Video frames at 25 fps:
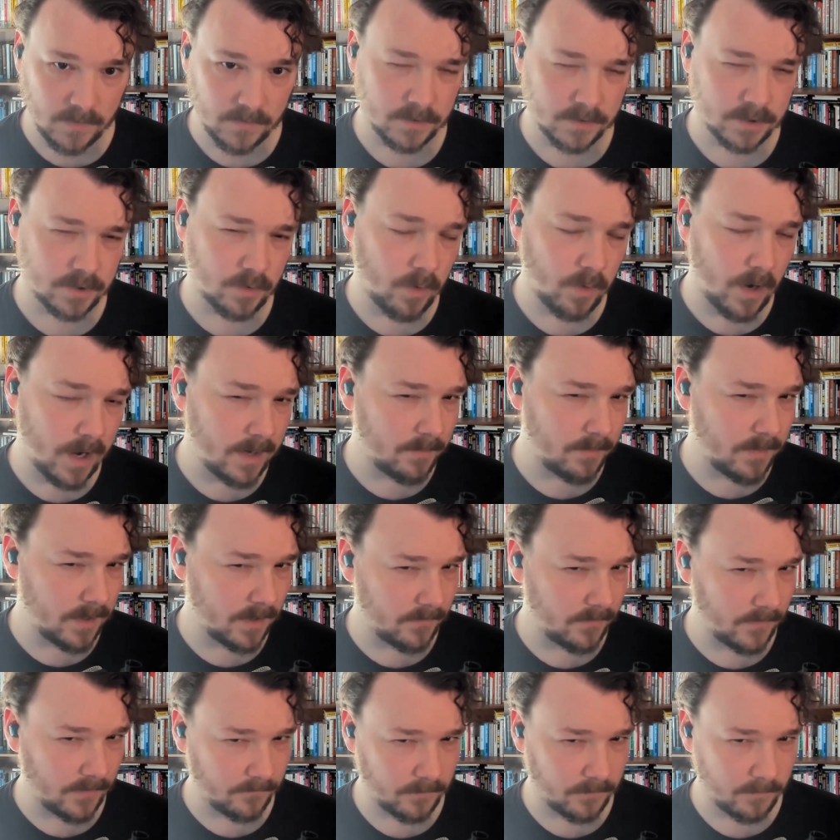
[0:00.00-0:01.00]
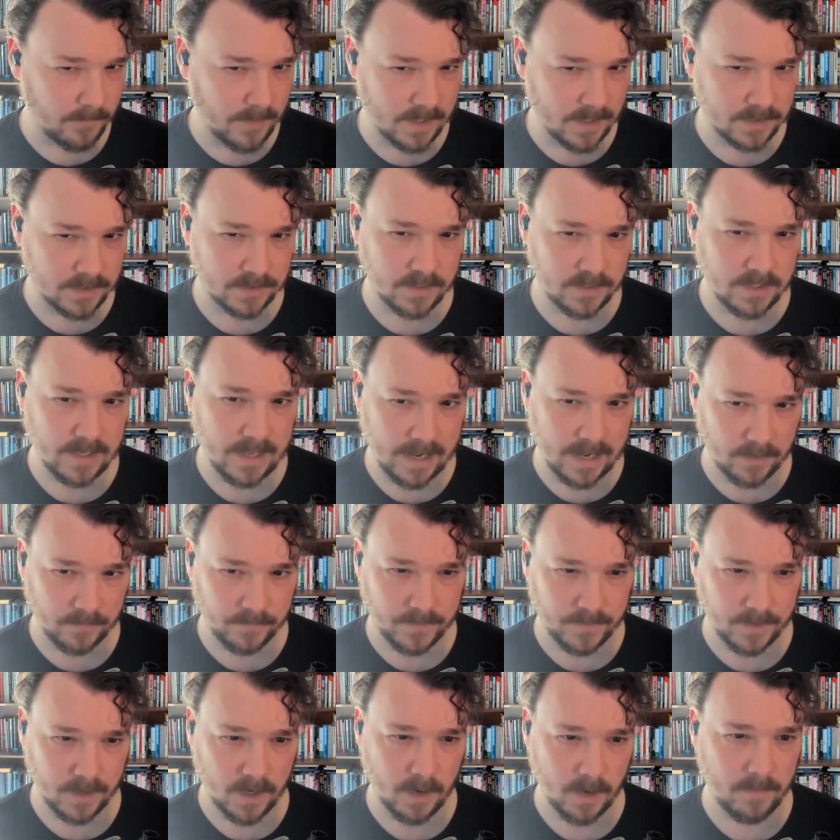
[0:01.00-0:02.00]
There's quite a bit of information
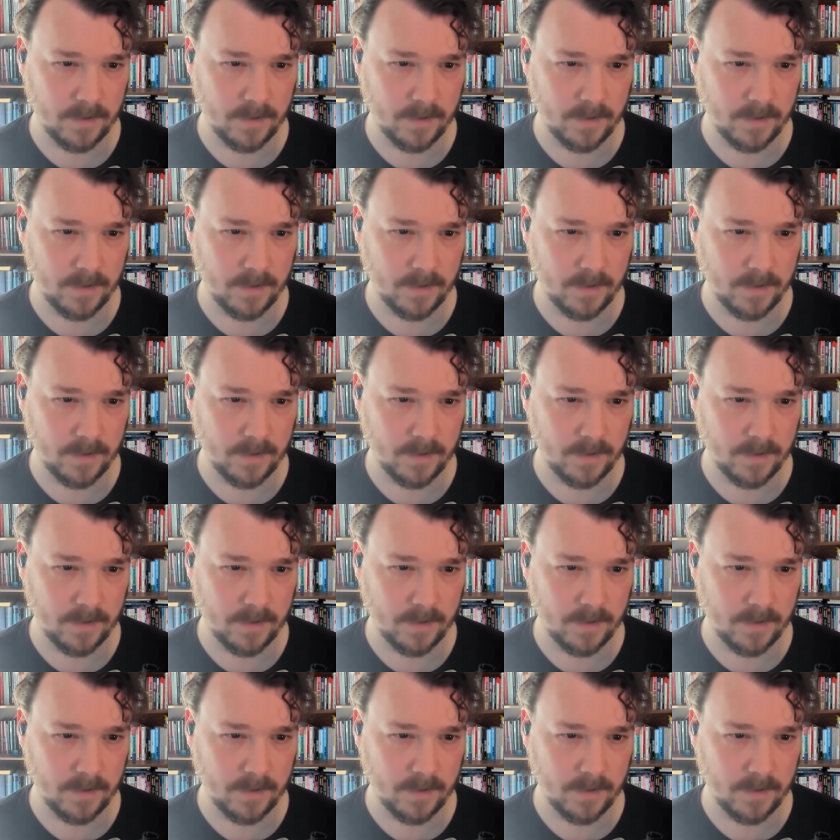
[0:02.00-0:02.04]
out there